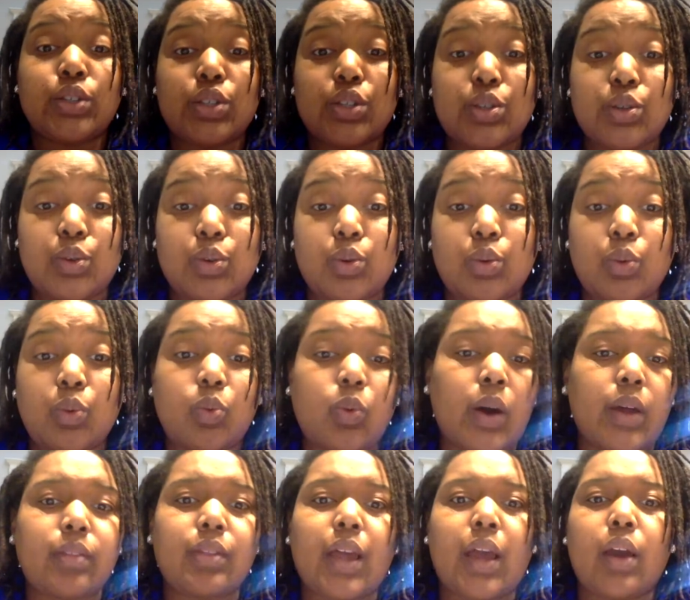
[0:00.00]
to
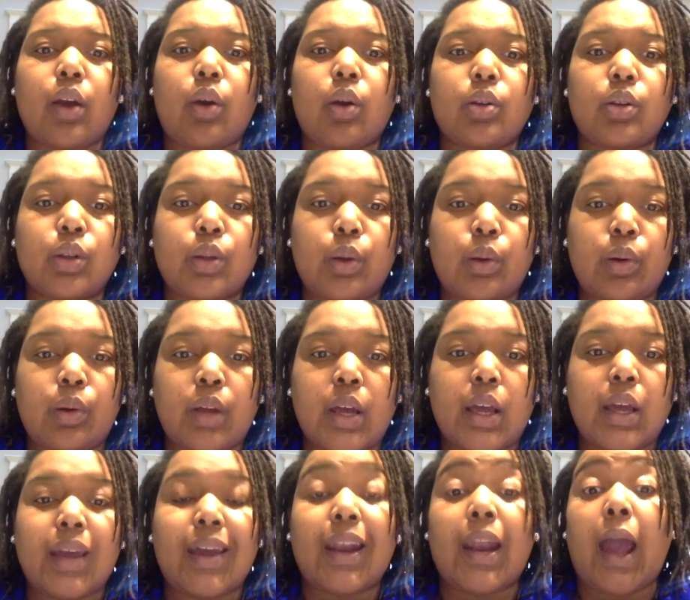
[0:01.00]
what they are
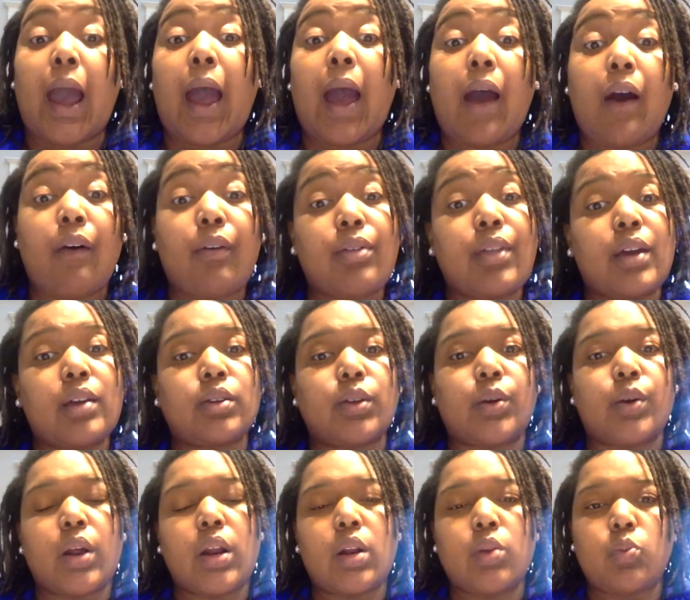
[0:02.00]
learning and how they
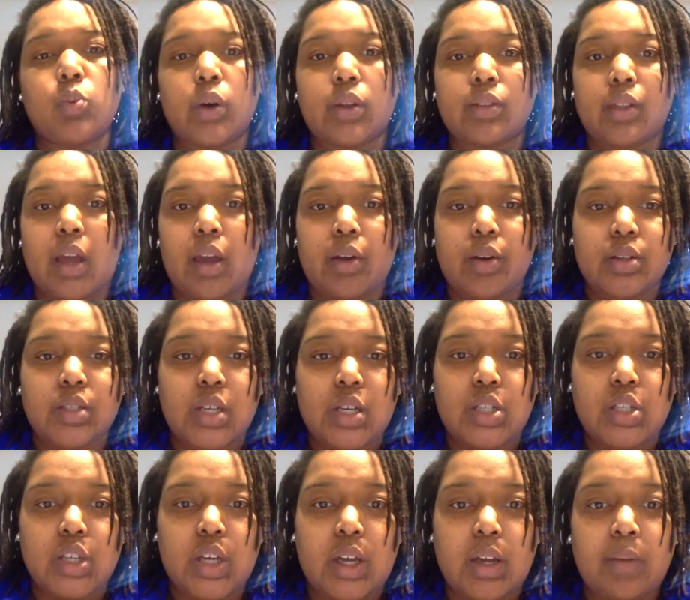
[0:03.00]
learn it and what they are
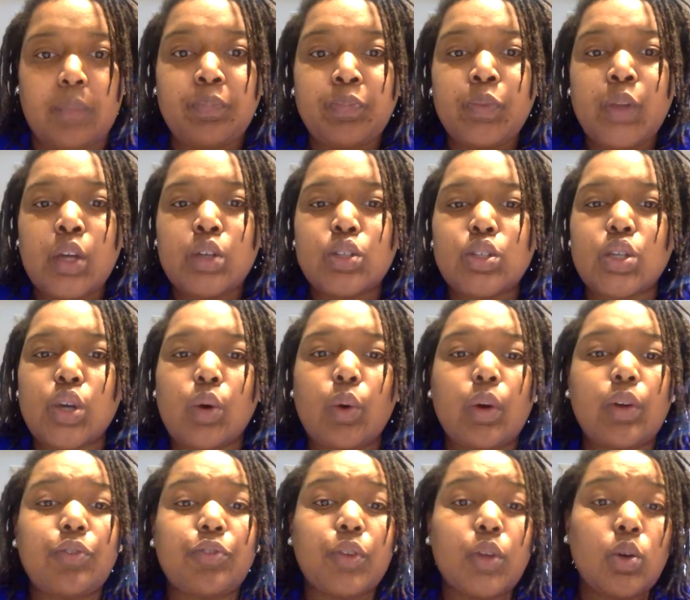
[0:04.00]
teaching. So
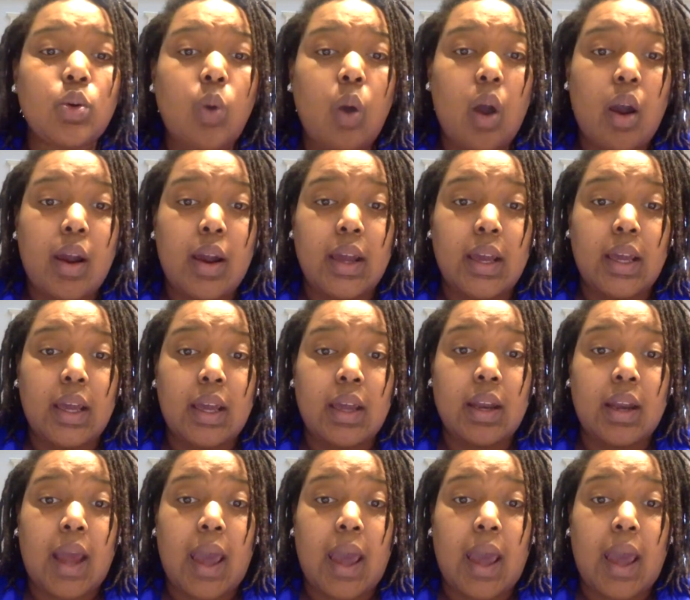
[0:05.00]
if you are in